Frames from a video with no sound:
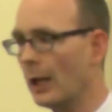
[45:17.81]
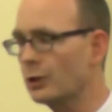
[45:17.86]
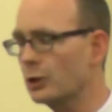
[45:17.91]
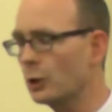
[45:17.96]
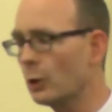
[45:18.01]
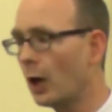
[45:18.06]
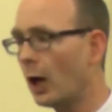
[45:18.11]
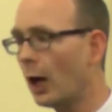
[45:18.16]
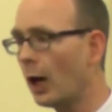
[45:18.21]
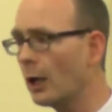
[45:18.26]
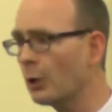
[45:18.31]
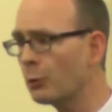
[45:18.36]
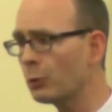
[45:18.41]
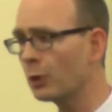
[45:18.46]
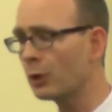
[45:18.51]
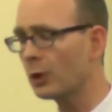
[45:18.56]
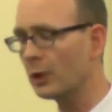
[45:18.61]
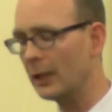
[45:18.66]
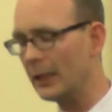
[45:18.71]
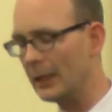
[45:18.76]
And so
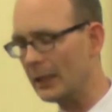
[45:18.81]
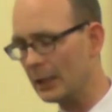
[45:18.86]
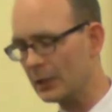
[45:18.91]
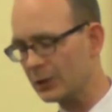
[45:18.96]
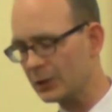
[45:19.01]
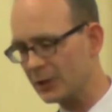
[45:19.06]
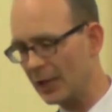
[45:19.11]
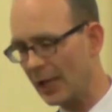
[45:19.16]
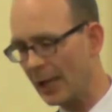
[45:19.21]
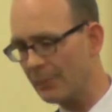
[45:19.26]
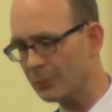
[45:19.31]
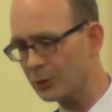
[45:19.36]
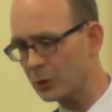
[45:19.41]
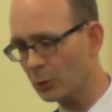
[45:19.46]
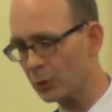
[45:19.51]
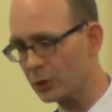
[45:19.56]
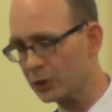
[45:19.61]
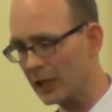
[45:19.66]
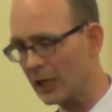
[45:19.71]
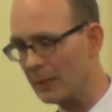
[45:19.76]
outwardly,
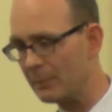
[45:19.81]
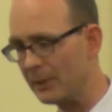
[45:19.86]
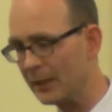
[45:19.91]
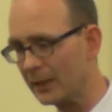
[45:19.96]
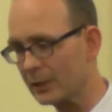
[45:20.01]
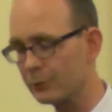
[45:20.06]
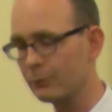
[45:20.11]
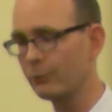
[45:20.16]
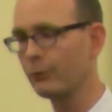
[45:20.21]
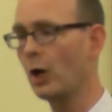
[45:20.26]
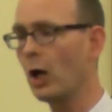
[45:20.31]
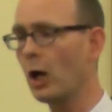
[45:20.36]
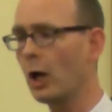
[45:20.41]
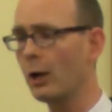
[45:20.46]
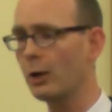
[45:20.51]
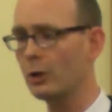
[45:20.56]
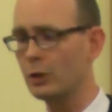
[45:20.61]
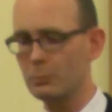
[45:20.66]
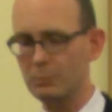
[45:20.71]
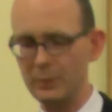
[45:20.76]
Samson was keeping his
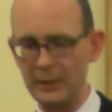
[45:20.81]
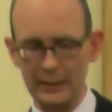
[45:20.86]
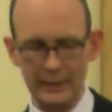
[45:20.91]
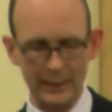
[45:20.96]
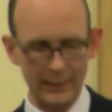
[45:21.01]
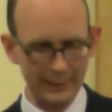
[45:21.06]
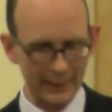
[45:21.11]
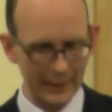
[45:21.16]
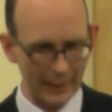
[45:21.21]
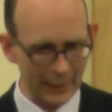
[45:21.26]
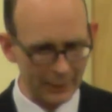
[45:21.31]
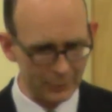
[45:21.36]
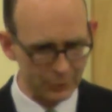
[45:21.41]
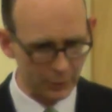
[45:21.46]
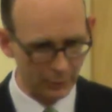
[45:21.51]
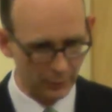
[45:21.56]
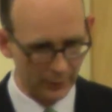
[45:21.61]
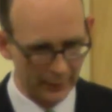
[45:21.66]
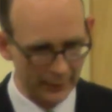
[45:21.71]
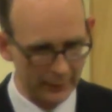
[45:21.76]
vow to be a
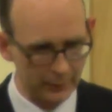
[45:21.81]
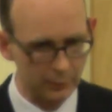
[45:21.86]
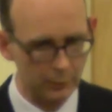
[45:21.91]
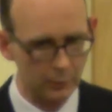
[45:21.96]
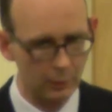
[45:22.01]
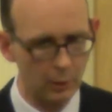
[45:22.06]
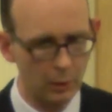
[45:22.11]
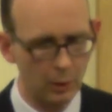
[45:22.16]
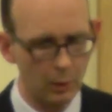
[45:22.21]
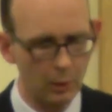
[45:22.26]
Nazarite,